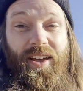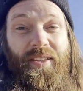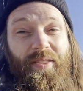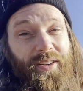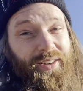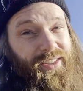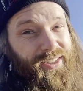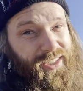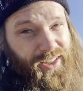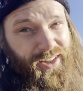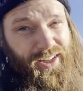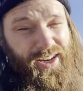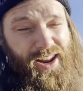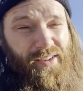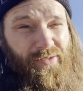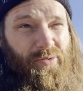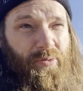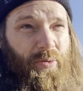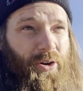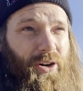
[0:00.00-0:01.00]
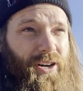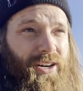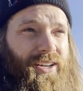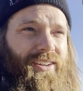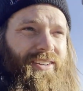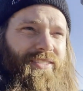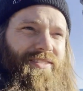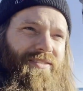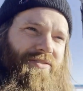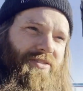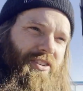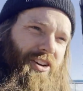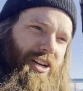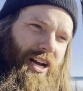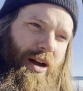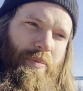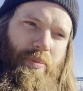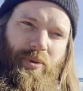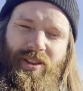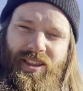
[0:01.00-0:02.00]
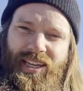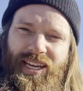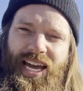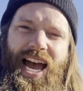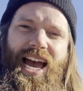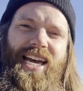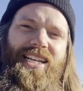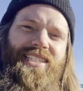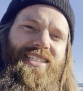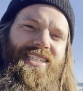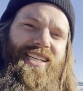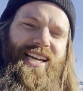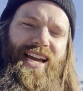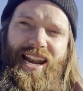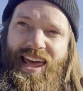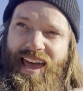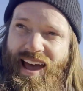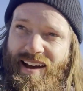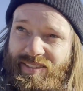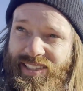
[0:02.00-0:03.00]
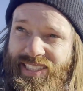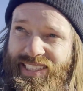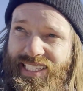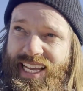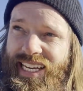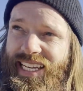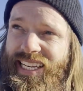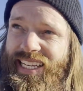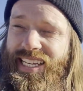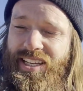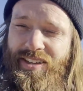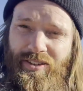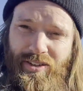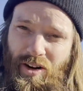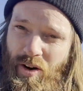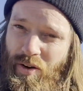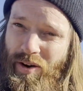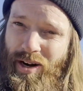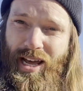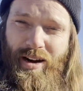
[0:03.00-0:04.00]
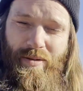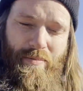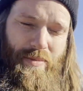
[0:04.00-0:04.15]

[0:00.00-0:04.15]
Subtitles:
There's still enough work for a couple of the guys to kind of have a steady deal going out of